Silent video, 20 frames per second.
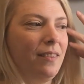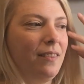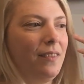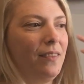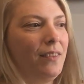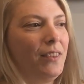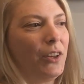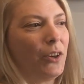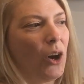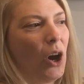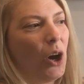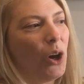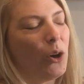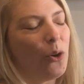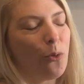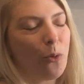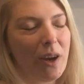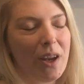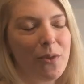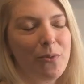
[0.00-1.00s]
there are
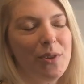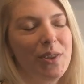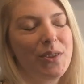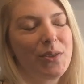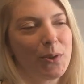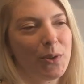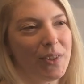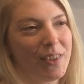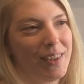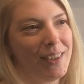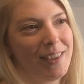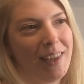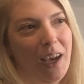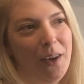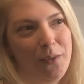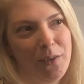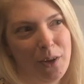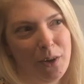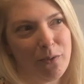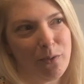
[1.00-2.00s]
great resources
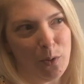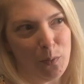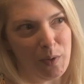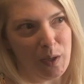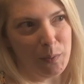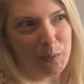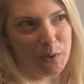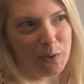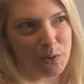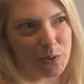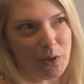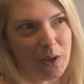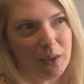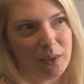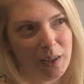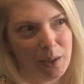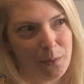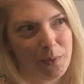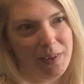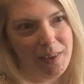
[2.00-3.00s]
out there for people
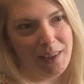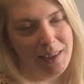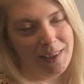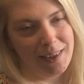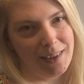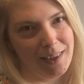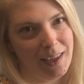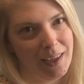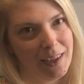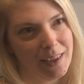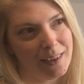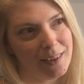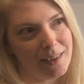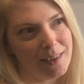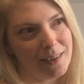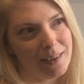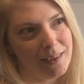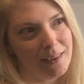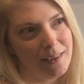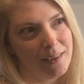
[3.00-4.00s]
struggling with these
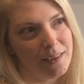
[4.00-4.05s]
things.